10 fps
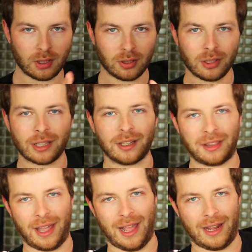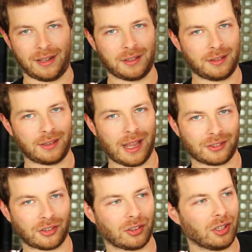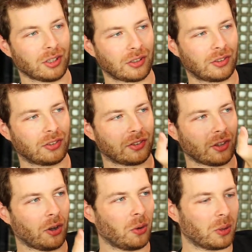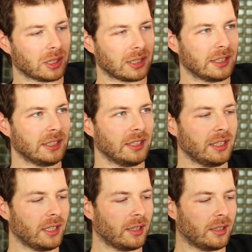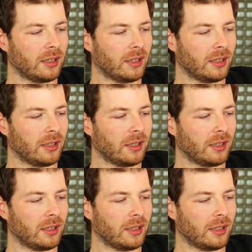Look at that. That just looks so clean.